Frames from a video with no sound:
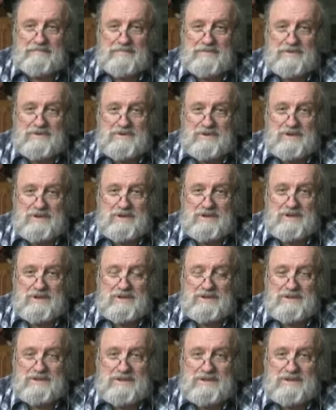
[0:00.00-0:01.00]
sort of
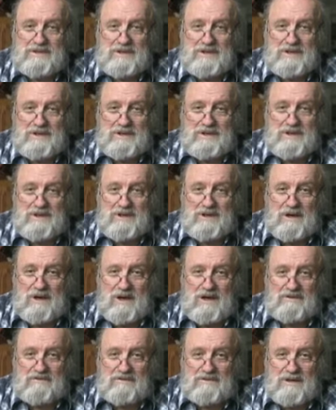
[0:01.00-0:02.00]
this
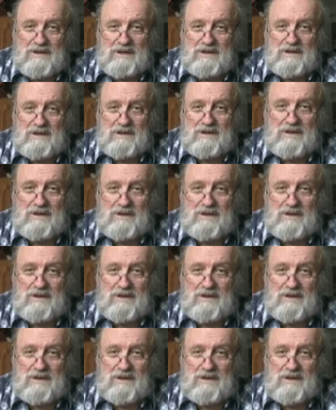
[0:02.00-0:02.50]
conflict,